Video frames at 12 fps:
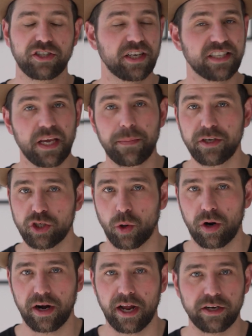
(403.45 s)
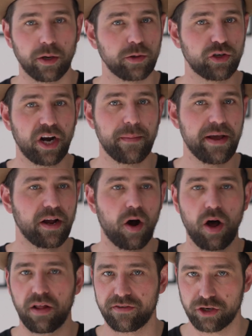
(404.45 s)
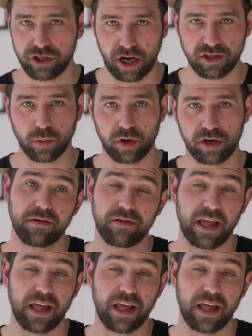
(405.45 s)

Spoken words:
Just keep it short and don't try to make all of your shots work.